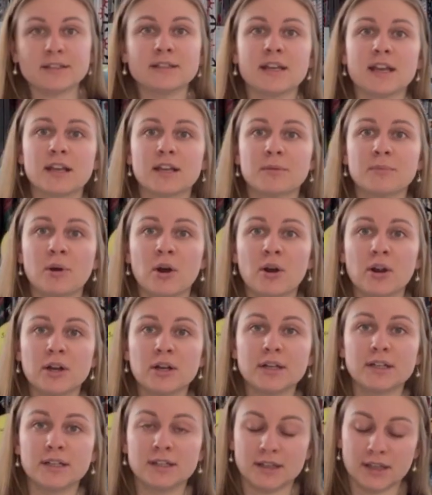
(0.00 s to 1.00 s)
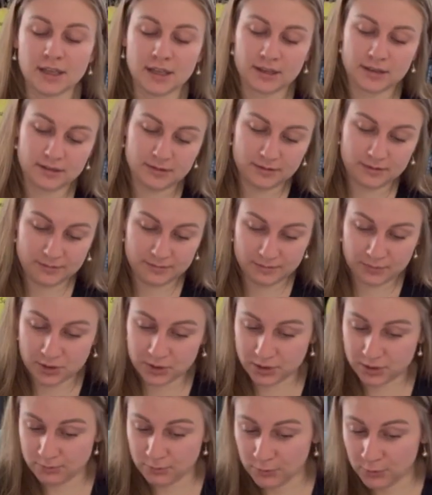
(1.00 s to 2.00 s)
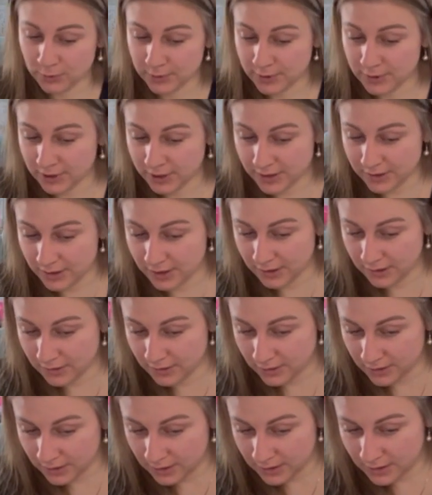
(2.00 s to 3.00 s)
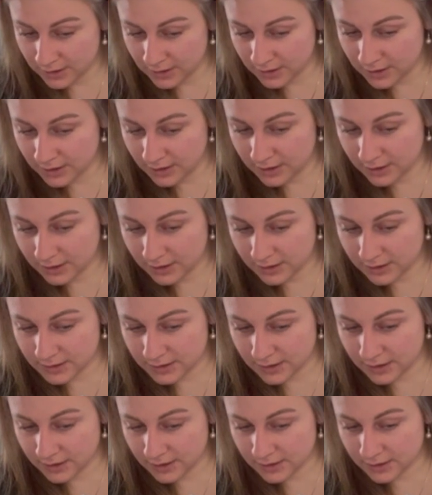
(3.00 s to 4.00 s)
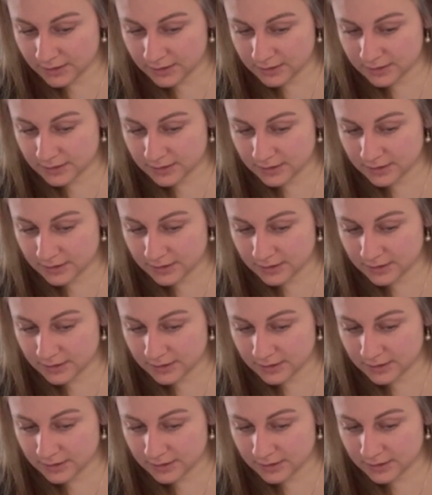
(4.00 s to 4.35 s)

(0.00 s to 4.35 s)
take it apart and like put some oil in there, because it is